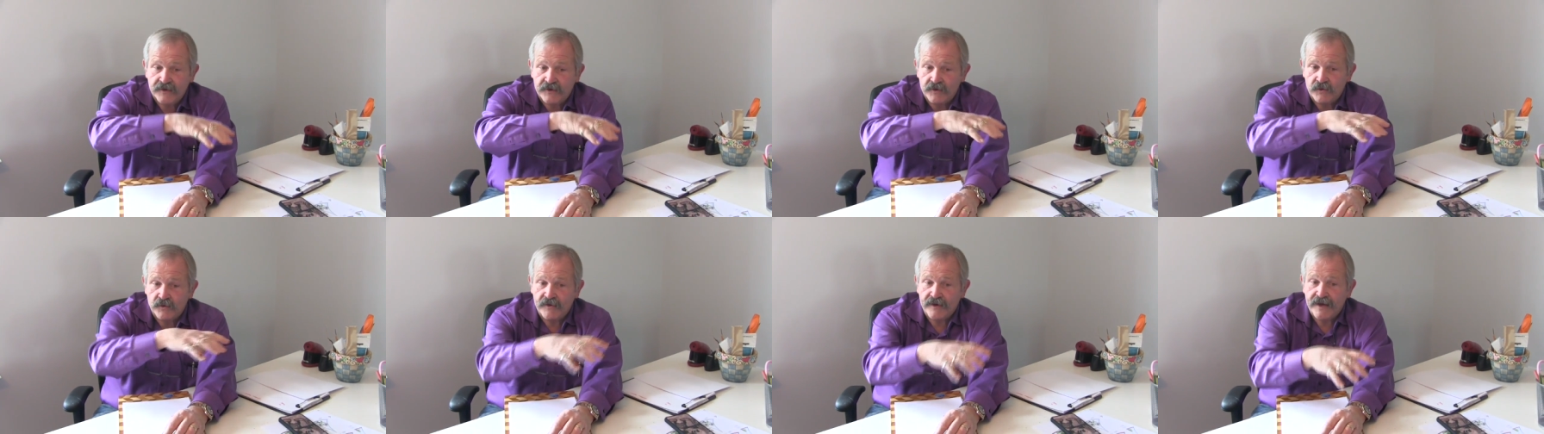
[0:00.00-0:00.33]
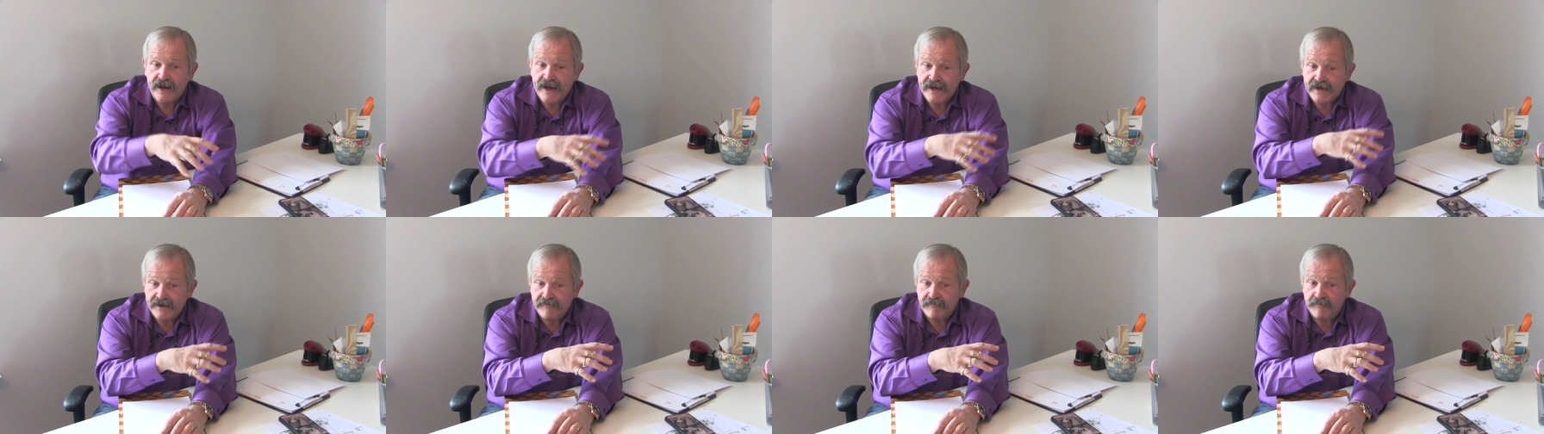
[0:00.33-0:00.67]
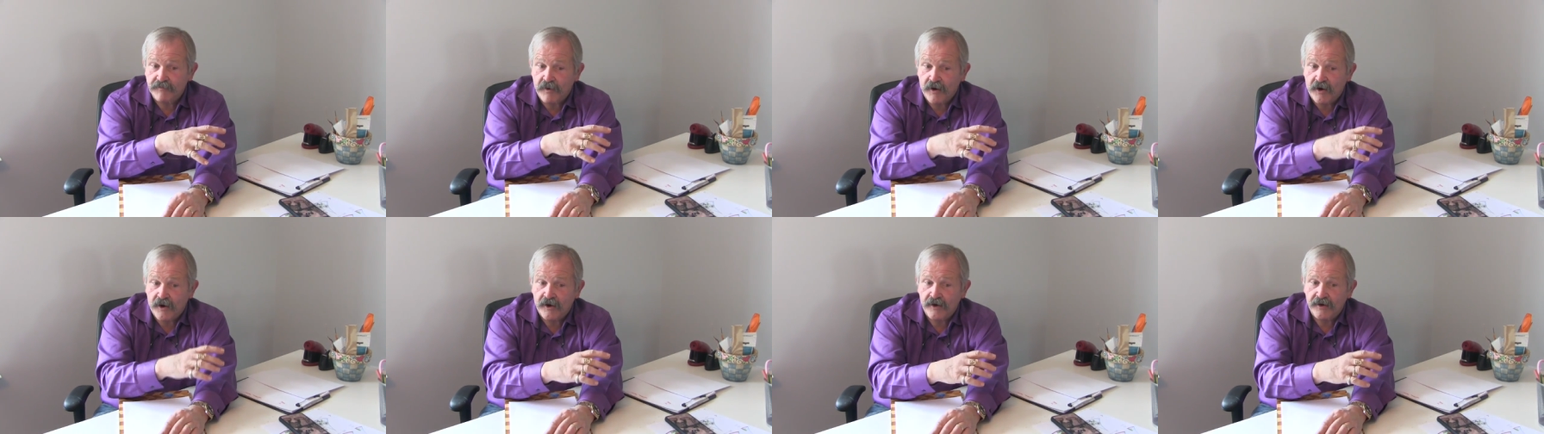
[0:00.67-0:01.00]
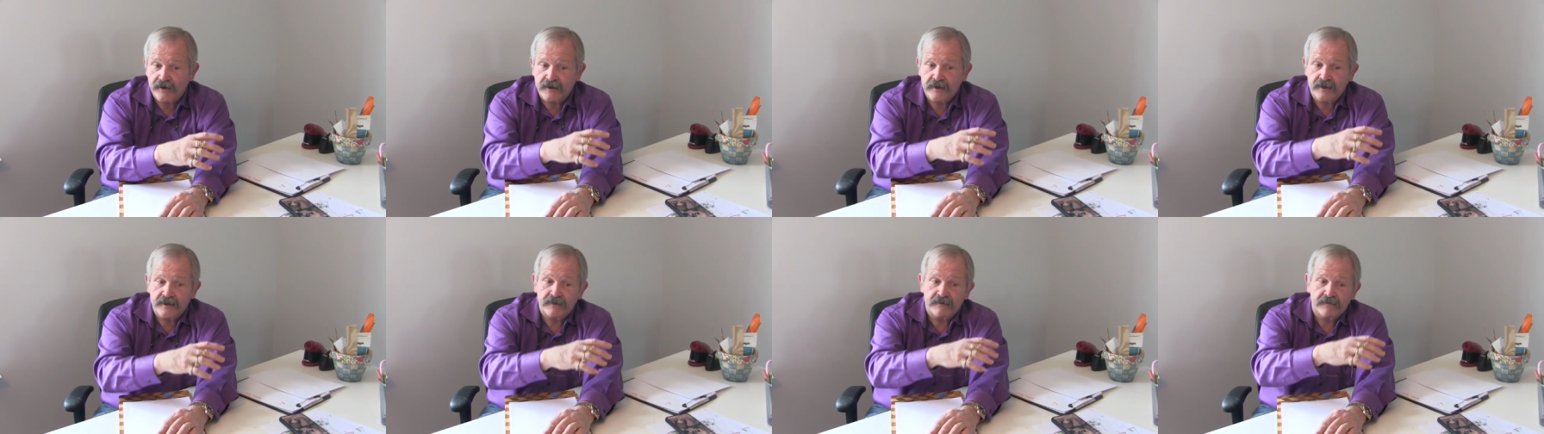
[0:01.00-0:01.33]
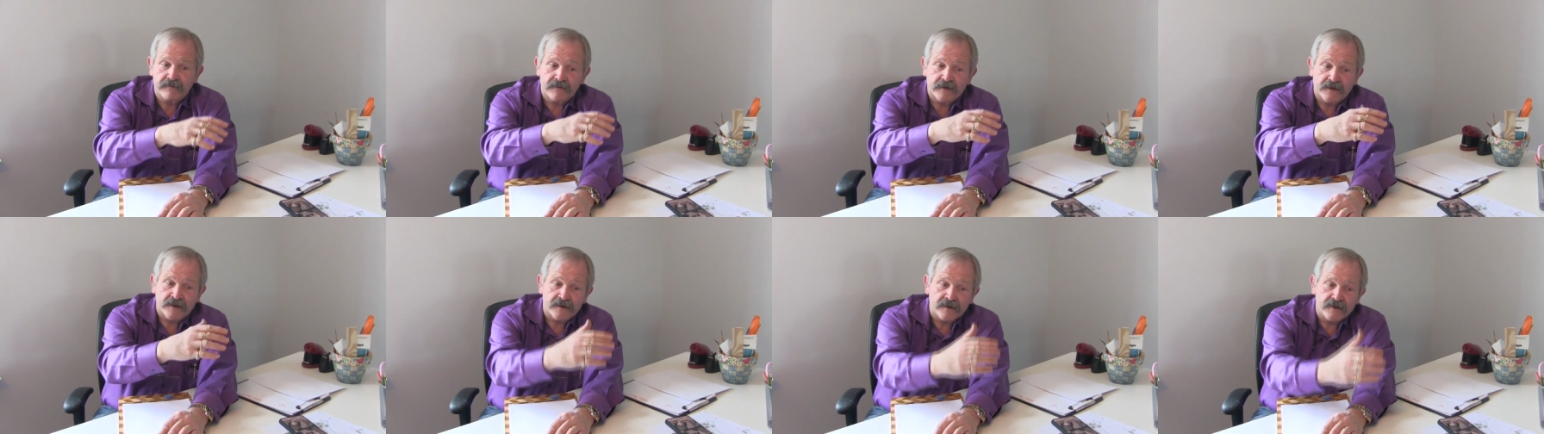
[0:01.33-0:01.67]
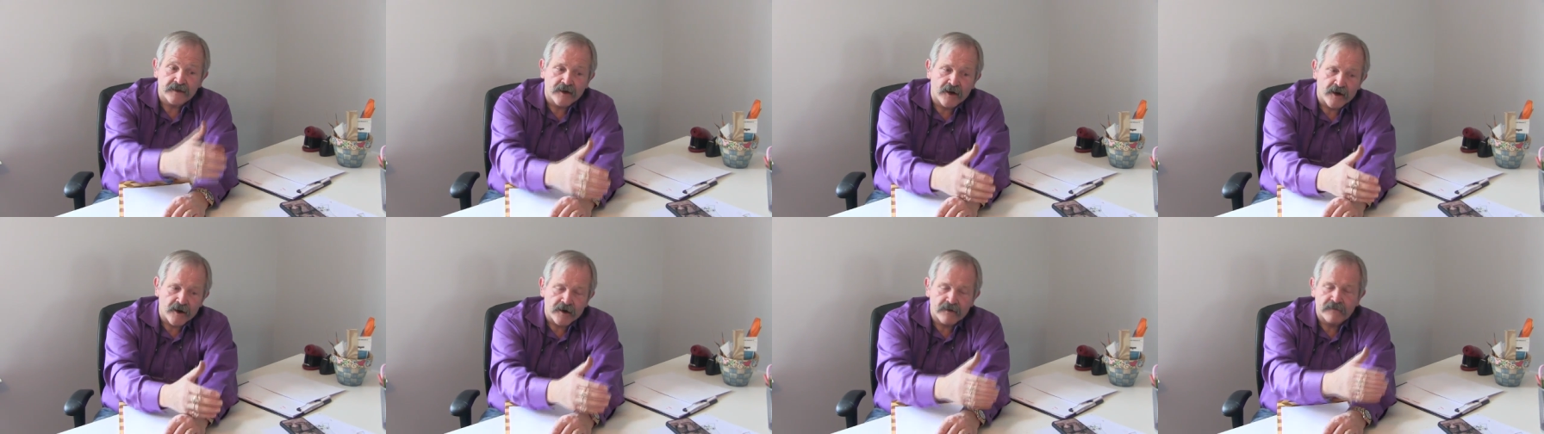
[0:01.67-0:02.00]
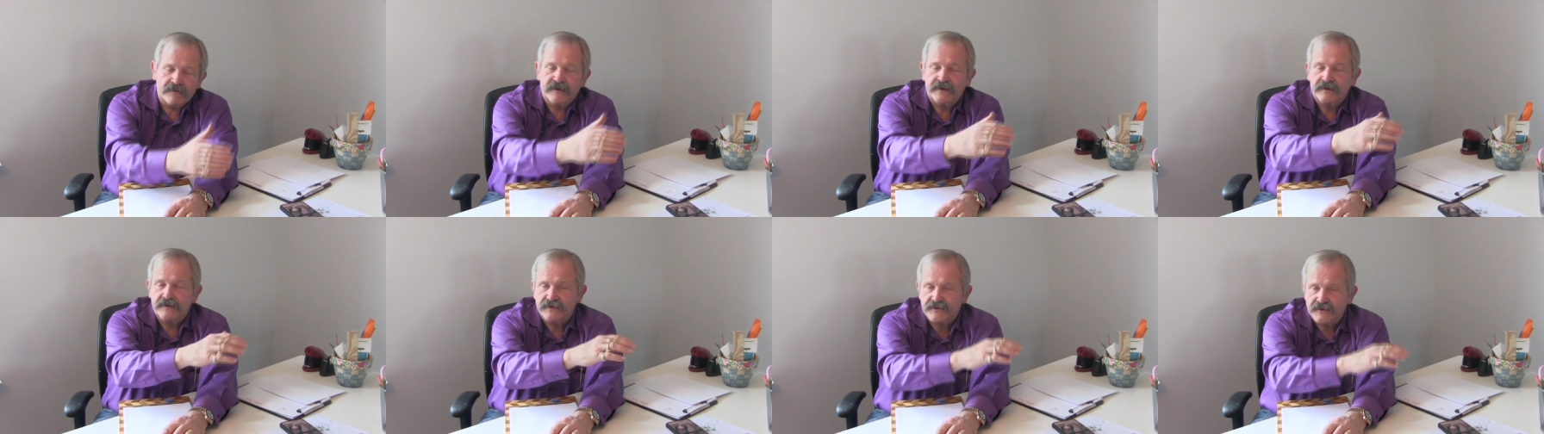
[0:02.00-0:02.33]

creative part of the carving,